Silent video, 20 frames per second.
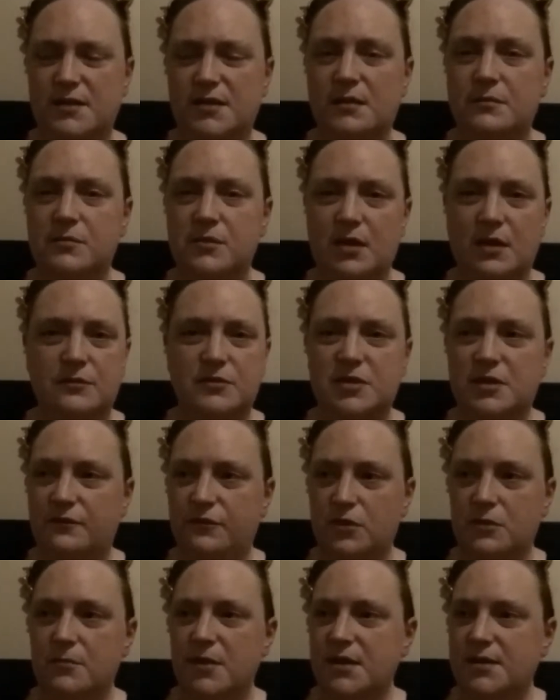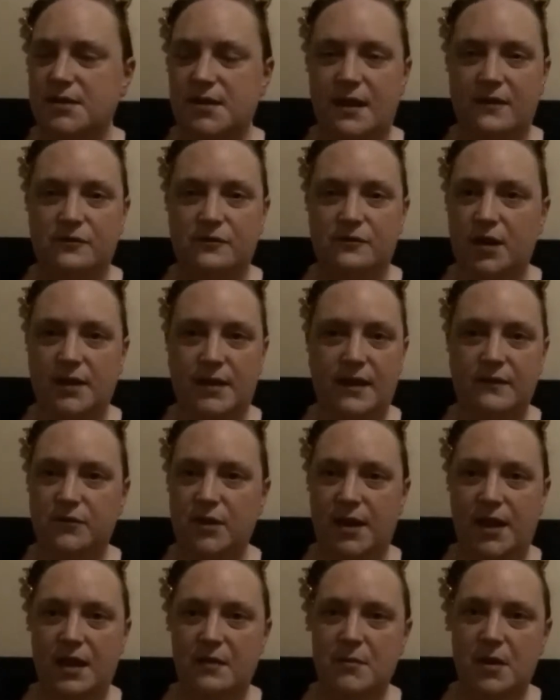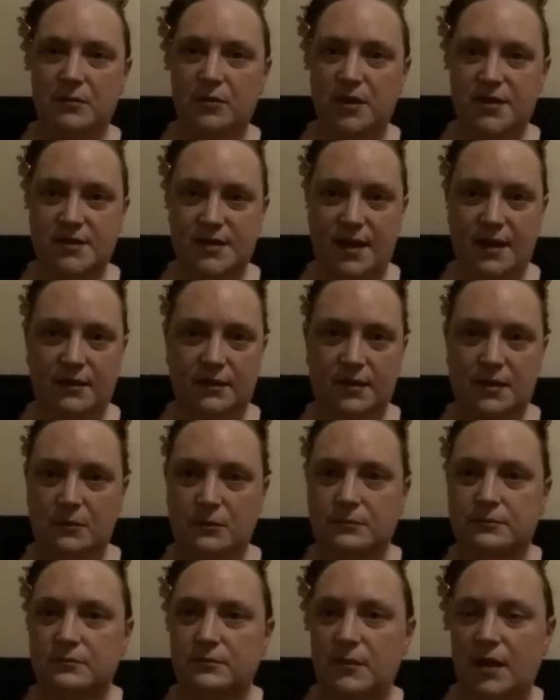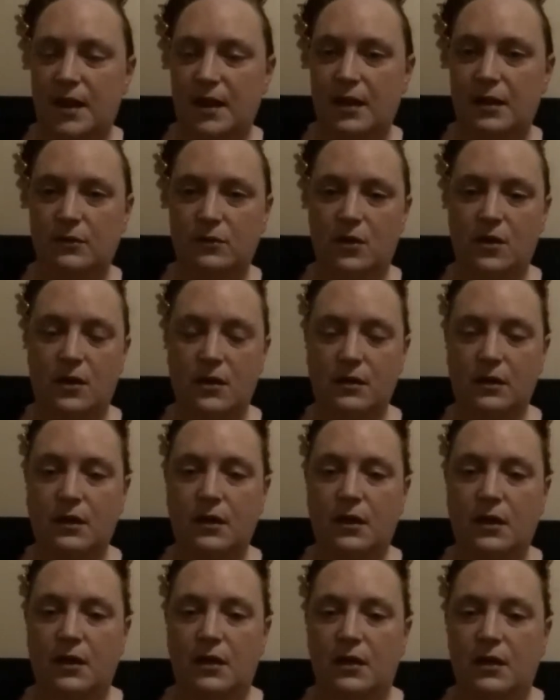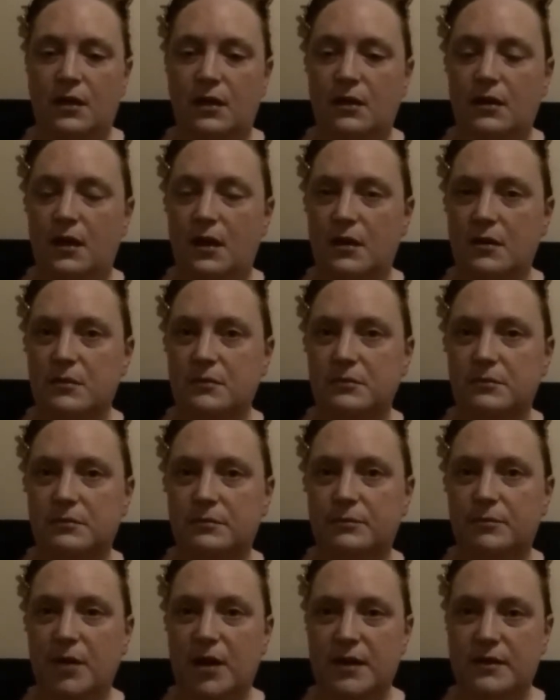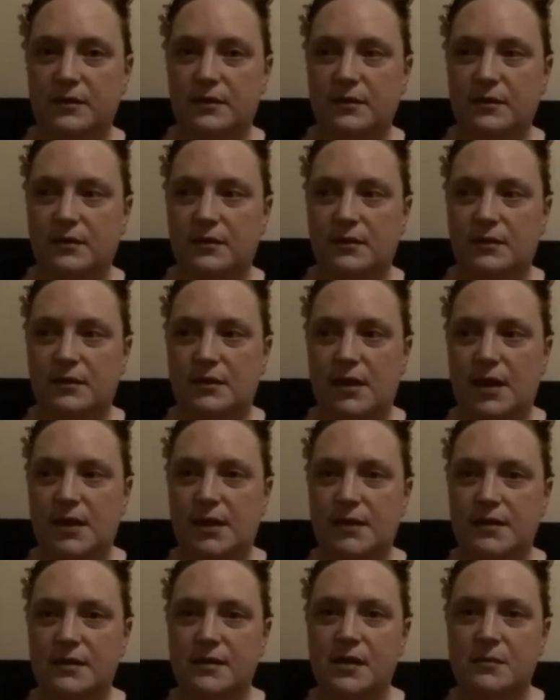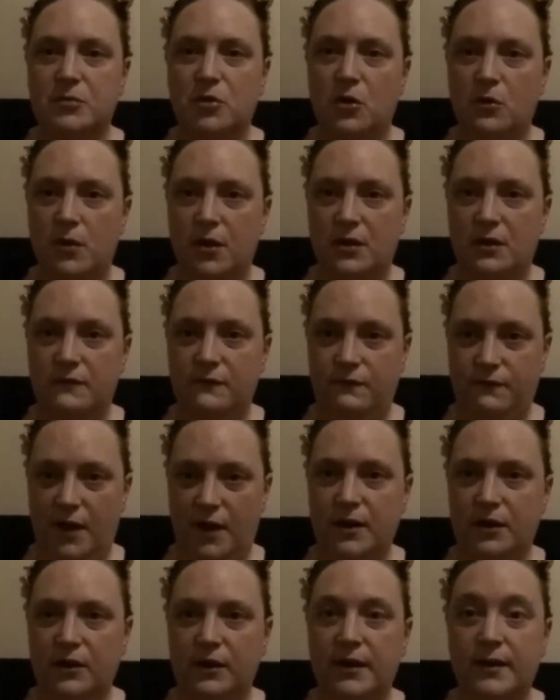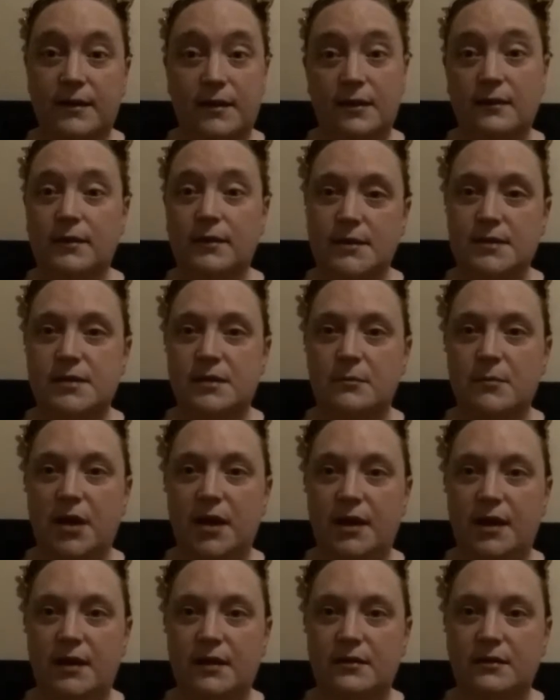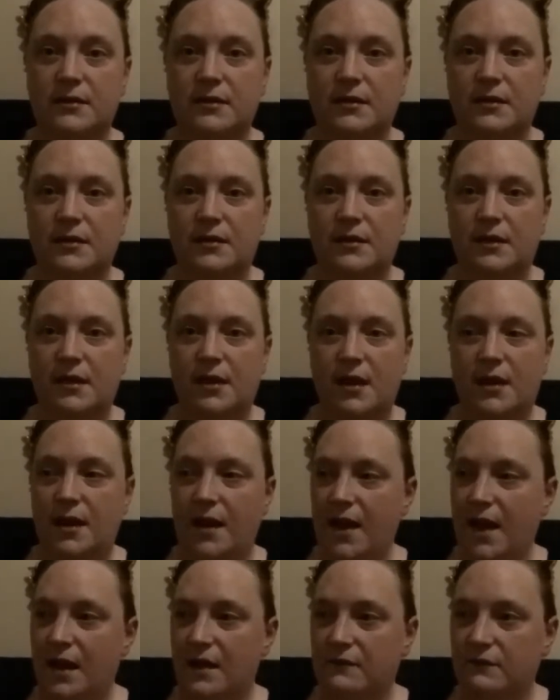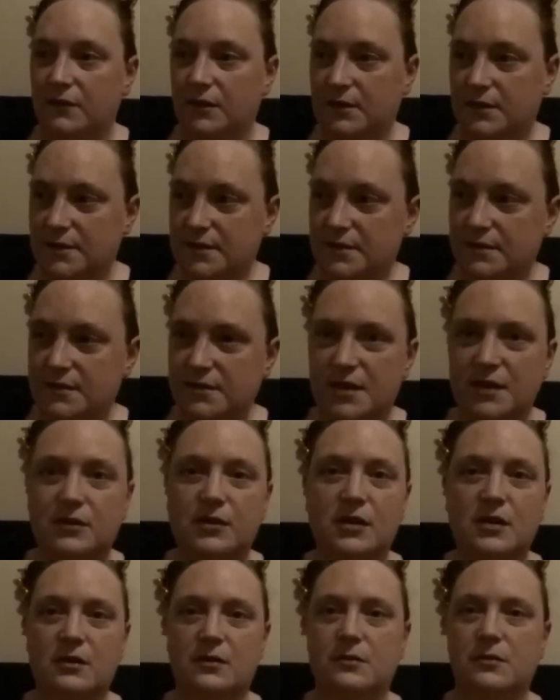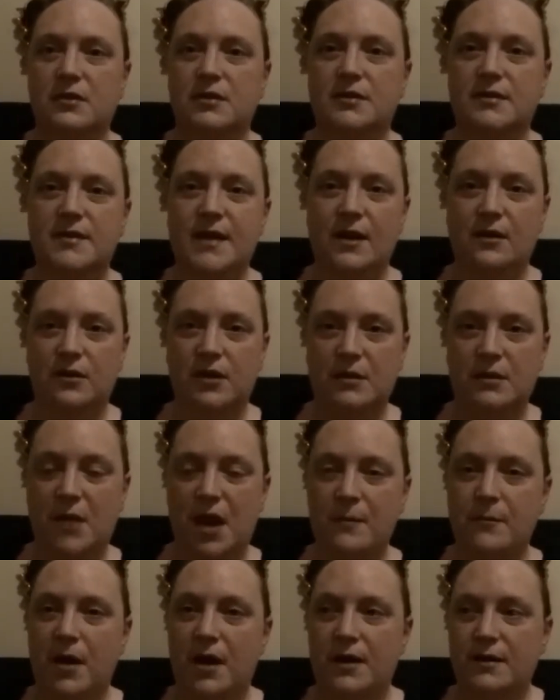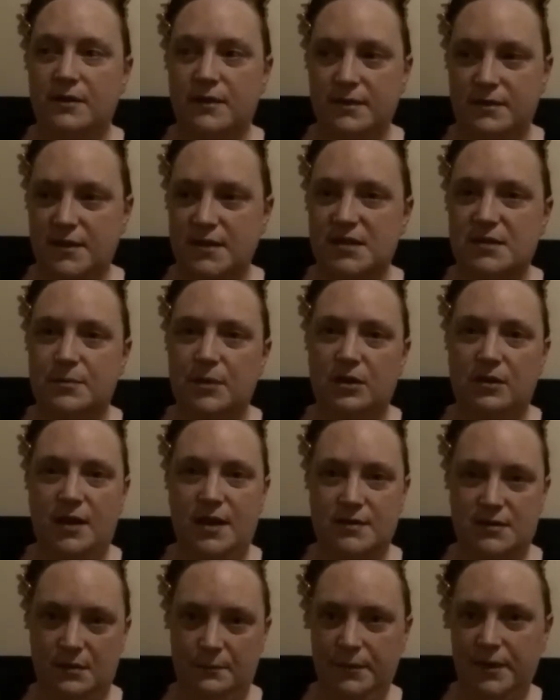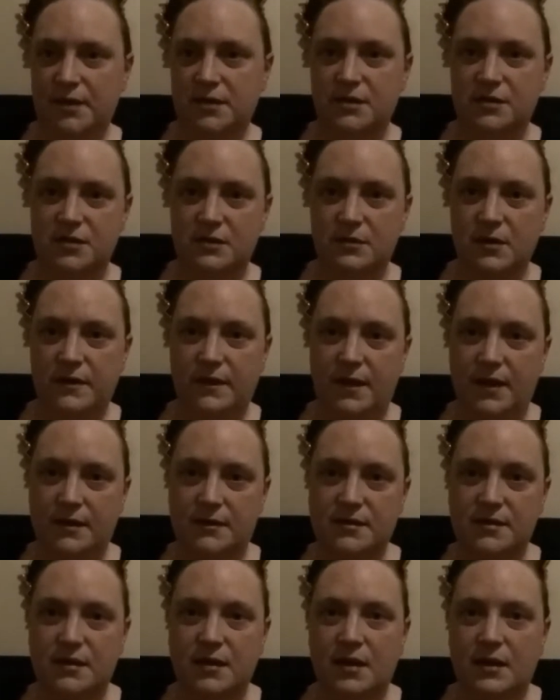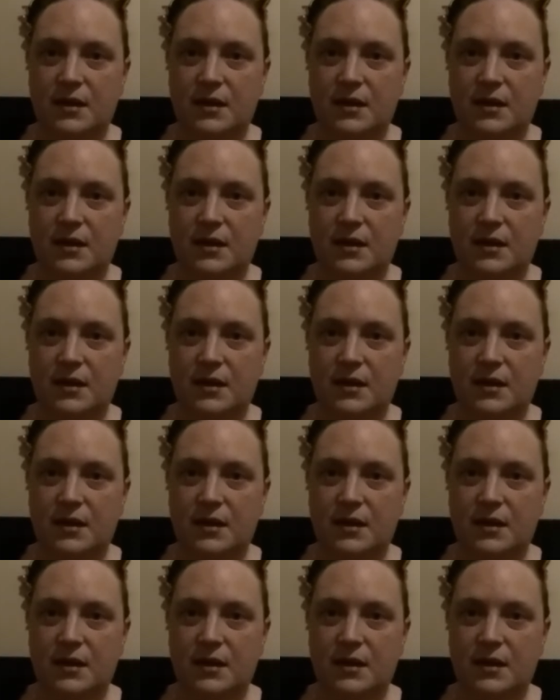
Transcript: a few months after I left. I can't remember exactly how long, but it ended up going on fire and killing somebody. And I have zero doubt in my mind that this spirit had something to do with it.